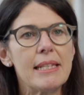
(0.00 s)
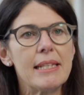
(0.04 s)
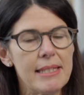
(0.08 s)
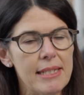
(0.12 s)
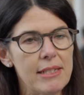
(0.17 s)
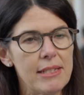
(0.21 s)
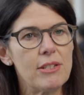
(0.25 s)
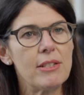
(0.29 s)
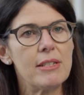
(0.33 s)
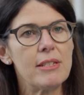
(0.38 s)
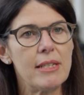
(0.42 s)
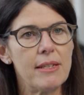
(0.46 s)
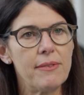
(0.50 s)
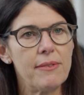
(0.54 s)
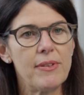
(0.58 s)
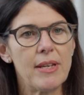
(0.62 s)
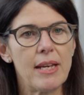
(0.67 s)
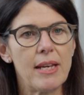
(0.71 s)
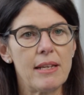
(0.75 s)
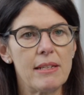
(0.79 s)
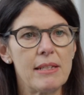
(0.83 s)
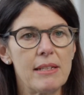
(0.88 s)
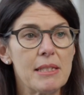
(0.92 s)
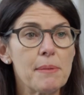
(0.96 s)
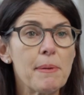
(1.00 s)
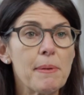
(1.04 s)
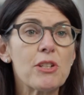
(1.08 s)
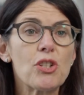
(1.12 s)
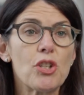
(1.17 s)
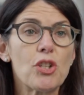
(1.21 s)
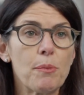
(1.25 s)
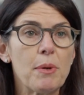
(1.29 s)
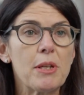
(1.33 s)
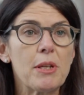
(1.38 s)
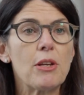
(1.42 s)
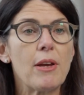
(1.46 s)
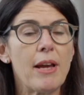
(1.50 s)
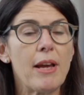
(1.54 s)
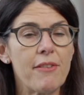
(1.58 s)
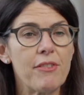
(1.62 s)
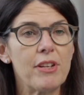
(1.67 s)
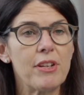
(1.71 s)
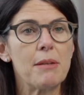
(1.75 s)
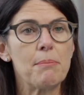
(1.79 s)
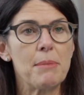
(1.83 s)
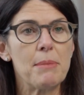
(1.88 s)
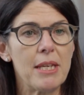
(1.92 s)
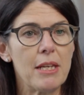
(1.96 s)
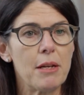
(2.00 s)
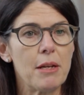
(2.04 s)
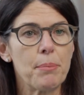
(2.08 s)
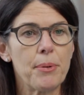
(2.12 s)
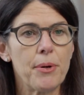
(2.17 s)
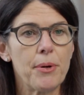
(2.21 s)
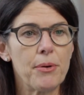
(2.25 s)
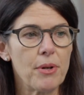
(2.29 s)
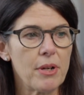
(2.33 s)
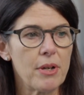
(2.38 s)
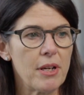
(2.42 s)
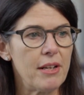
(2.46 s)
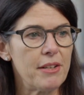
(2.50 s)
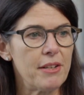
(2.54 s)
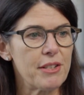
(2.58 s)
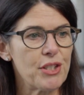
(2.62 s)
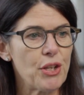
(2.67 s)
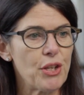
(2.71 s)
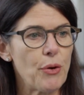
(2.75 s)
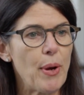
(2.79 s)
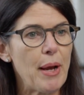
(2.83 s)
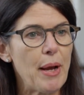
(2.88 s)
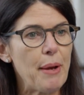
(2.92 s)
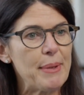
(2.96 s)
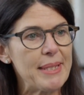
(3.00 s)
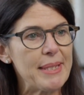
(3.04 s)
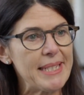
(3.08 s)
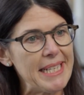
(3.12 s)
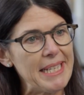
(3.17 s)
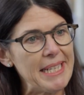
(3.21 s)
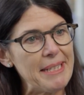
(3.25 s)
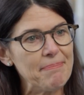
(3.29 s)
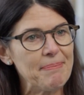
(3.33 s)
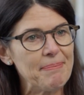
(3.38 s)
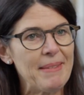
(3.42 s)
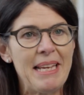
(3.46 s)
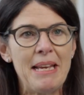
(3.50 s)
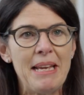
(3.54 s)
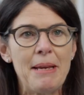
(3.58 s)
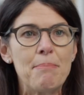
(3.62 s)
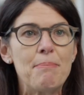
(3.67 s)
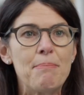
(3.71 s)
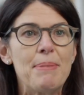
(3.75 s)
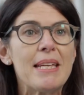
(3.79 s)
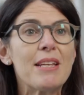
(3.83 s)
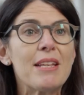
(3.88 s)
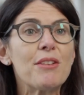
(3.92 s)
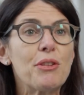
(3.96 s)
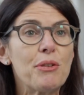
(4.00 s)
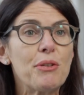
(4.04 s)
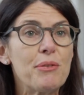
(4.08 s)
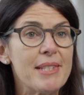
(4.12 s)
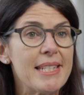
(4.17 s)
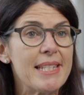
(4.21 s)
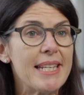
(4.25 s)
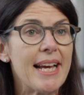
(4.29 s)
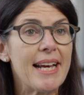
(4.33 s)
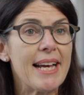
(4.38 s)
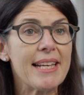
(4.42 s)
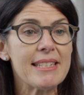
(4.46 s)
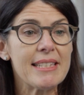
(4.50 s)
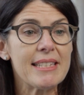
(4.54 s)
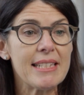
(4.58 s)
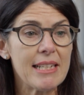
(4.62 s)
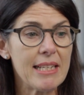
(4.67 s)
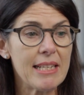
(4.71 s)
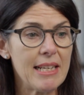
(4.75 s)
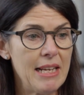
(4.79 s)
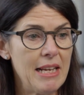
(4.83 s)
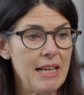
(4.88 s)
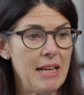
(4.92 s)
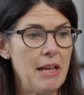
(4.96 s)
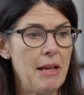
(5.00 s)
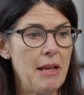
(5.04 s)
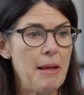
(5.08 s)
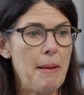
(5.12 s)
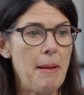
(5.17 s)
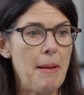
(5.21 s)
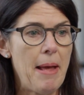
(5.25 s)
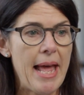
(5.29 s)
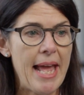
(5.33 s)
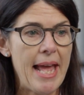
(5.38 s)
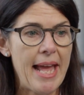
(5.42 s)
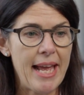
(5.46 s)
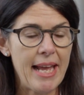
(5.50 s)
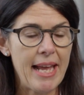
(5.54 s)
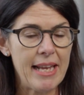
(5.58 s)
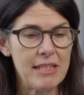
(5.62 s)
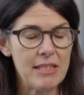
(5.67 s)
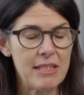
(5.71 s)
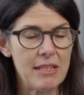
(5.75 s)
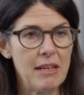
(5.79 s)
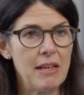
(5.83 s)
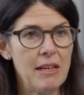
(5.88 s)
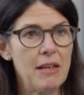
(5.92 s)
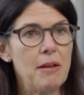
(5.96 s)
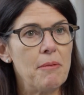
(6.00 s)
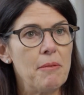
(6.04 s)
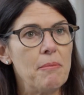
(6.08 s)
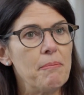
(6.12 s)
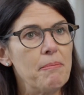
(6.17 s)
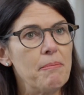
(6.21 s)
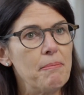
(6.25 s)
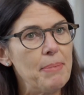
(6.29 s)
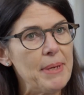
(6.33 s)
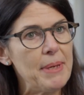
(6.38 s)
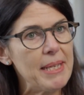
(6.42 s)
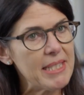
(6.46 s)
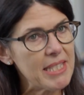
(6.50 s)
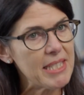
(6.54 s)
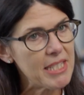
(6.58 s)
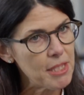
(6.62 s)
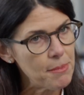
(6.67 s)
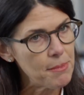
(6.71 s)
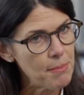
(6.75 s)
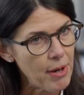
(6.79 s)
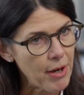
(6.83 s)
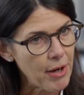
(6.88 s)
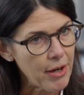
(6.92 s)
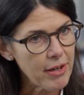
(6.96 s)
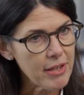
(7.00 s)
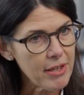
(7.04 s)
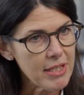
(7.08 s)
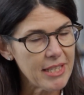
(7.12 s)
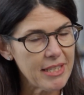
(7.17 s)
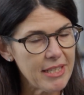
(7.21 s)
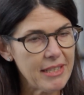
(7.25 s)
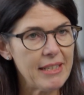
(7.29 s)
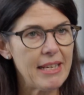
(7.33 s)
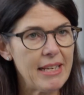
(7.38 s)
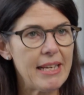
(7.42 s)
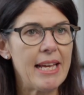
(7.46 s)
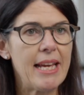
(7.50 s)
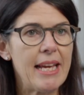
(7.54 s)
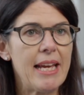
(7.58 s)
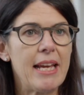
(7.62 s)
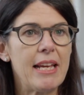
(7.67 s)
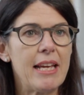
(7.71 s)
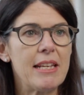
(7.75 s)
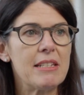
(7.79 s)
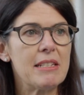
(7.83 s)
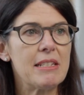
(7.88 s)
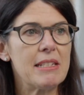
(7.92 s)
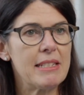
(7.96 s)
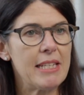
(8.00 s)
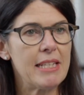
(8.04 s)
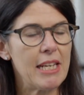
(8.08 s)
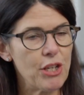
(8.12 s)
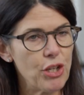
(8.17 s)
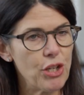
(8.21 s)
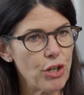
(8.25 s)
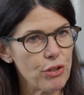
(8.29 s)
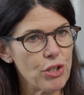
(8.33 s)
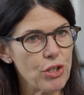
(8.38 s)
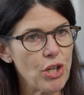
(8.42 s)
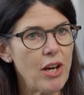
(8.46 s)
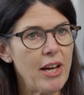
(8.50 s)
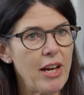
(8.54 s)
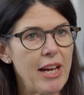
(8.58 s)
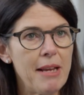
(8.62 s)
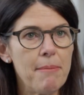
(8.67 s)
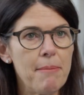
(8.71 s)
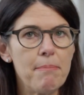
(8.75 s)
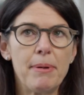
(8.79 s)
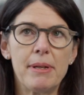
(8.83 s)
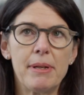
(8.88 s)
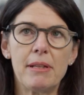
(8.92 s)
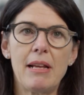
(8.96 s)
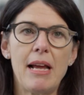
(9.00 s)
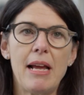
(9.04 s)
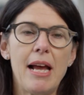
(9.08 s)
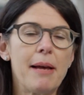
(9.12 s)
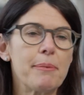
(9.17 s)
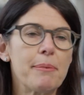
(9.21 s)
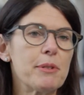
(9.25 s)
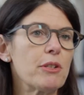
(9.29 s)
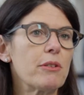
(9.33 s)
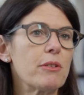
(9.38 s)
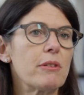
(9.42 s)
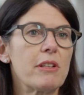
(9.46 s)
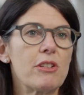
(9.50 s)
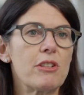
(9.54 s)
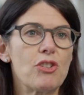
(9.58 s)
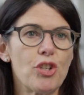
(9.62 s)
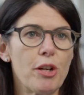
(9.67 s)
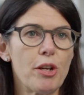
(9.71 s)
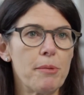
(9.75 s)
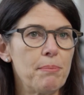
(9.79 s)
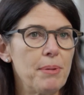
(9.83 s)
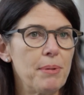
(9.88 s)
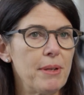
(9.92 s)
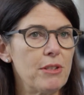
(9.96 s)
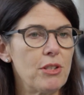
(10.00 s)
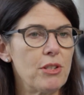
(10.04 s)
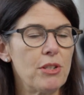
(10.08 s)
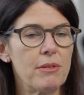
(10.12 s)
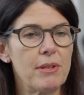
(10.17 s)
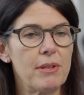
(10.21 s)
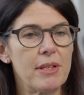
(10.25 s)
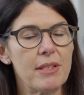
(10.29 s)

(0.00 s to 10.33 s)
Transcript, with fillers: easy to deviate, especially when you have an immediate protocol. So I would say be enthusiastic and be smart and take your time, but absolutely jump into